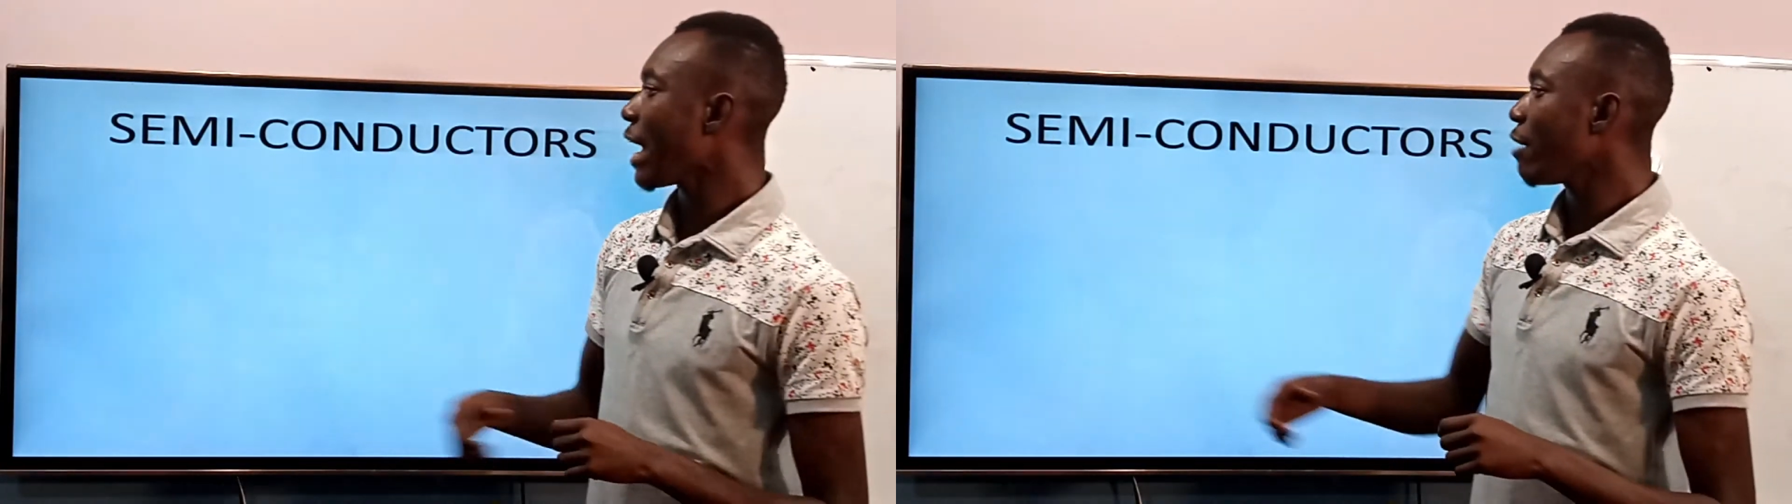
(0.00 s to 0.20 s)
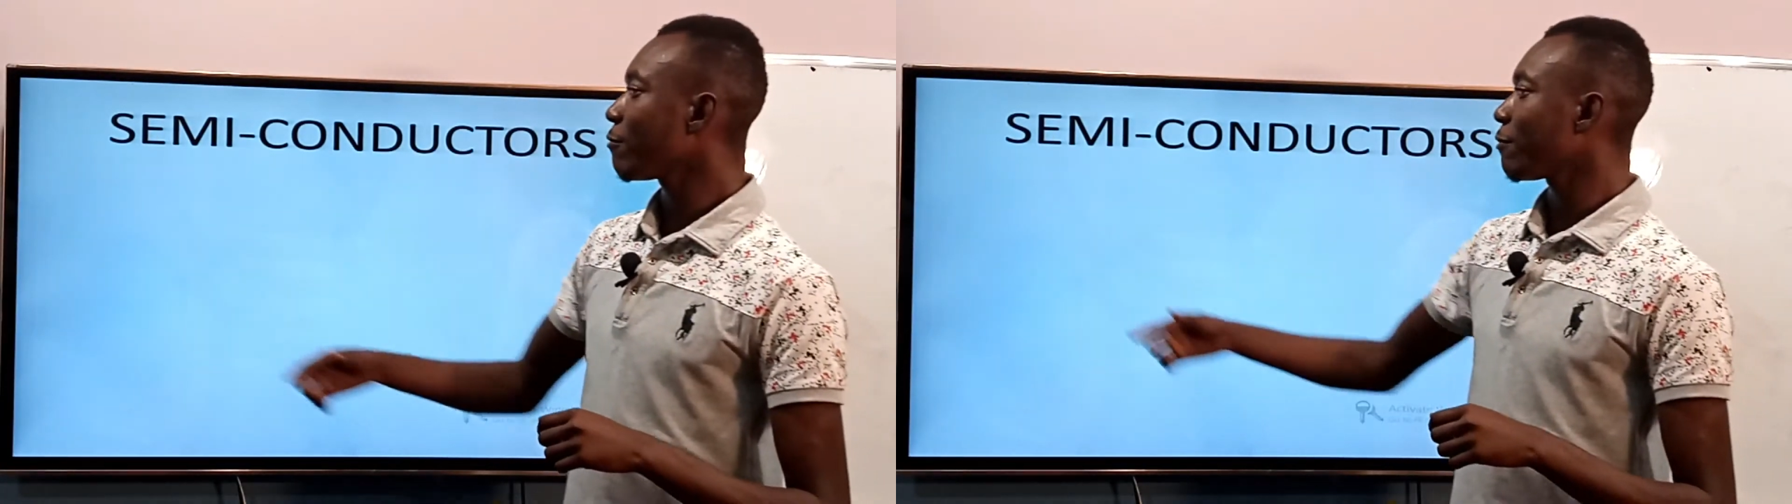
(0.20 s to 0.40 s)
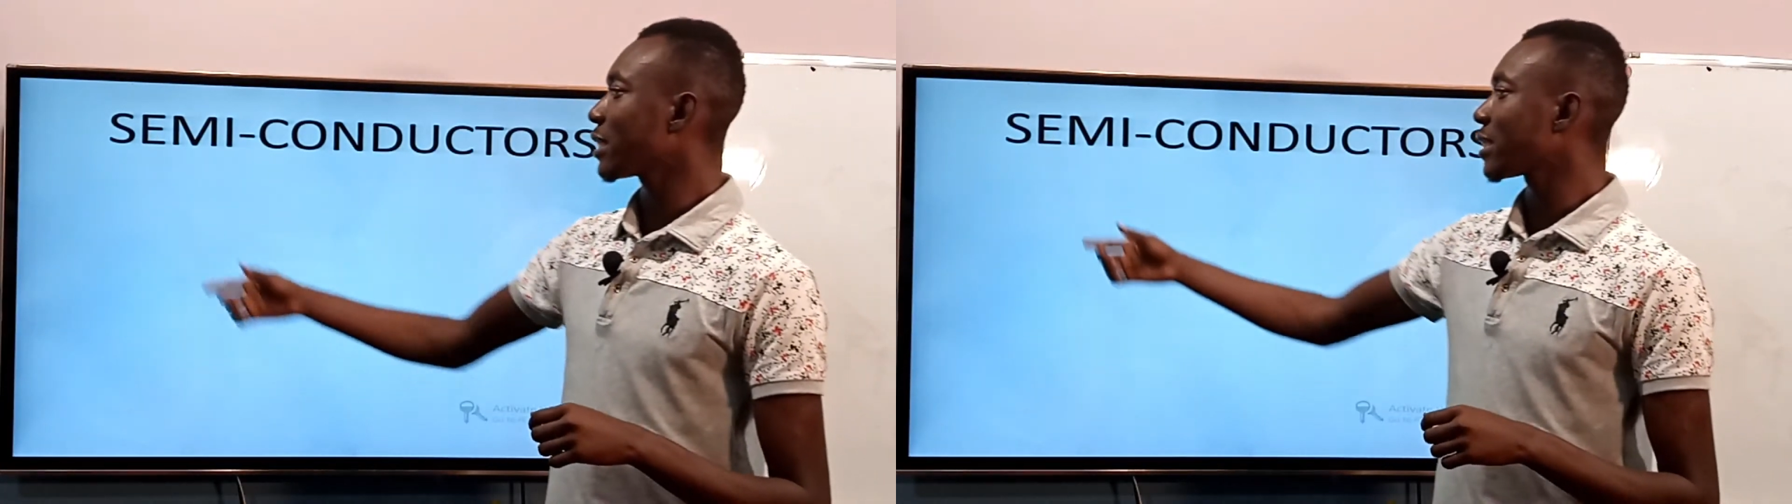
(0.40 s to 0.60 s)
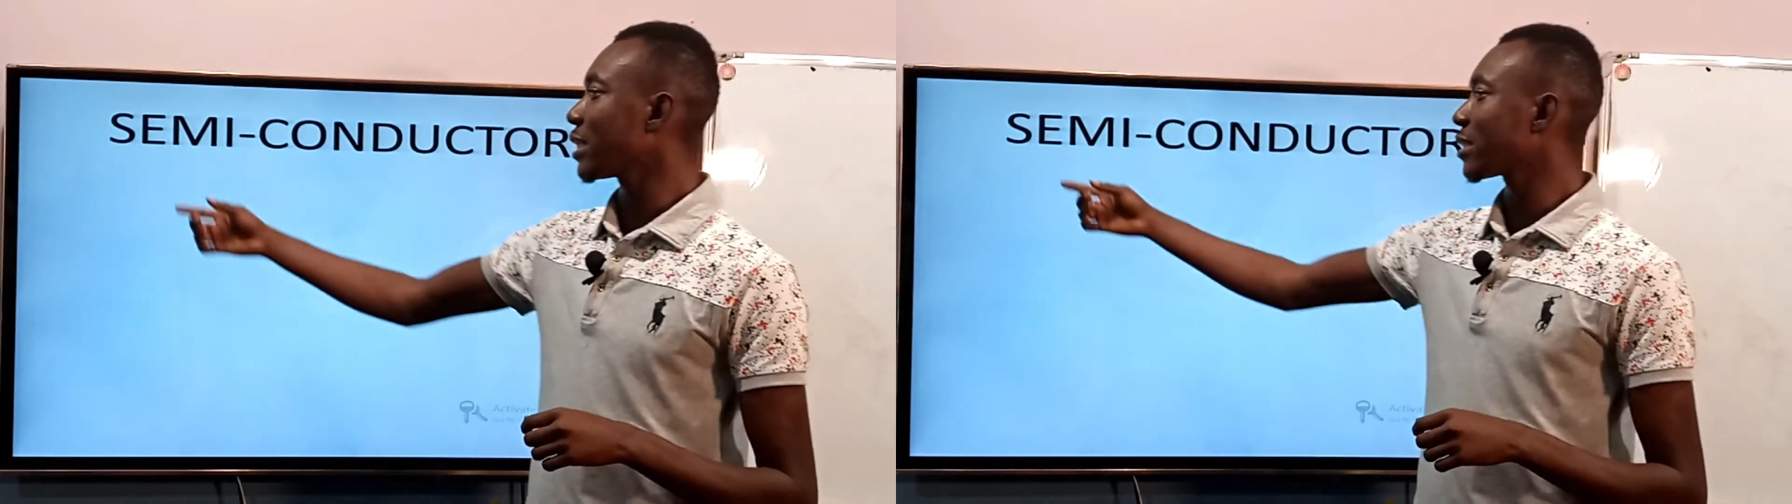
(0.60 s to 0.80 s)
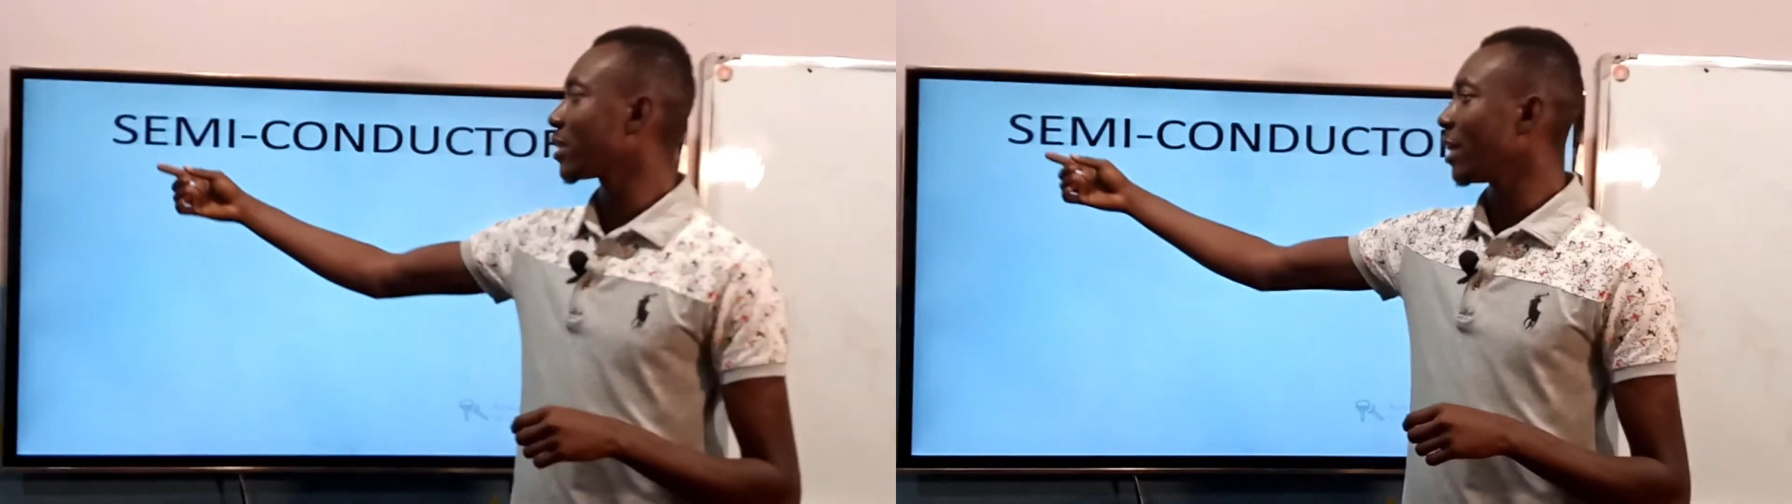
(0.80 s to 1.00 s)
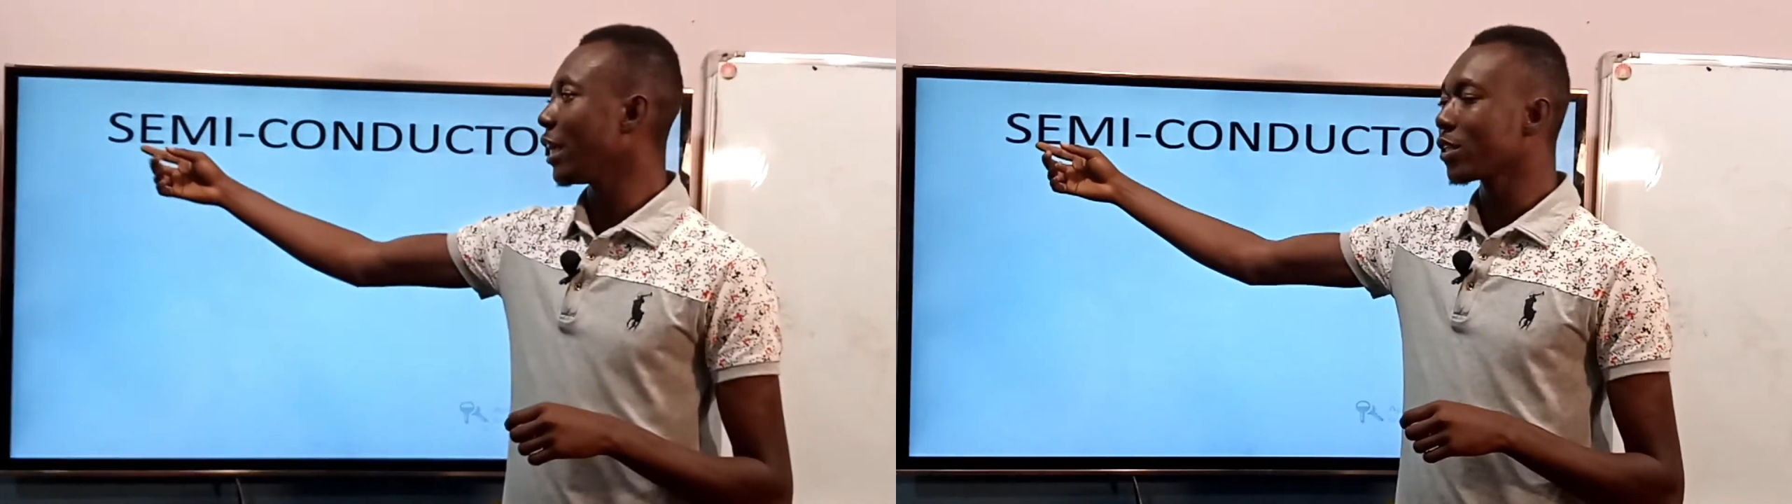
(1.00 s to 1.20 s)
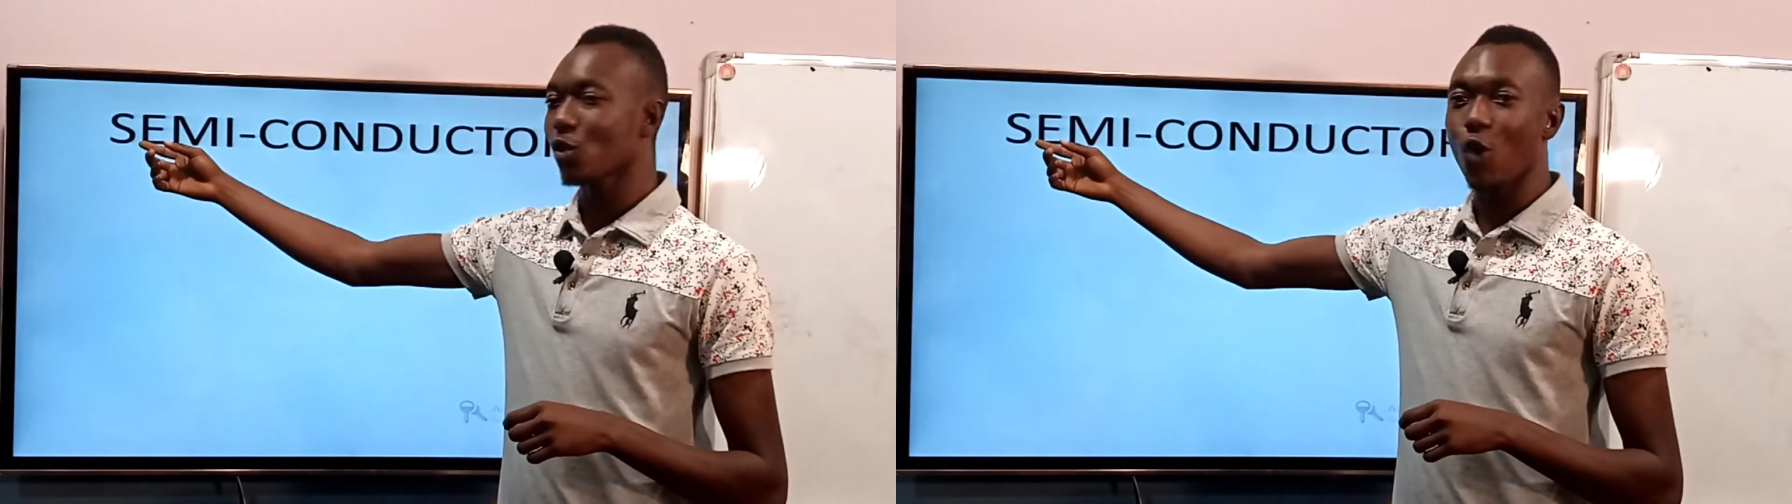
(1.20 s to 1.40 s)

emphasis is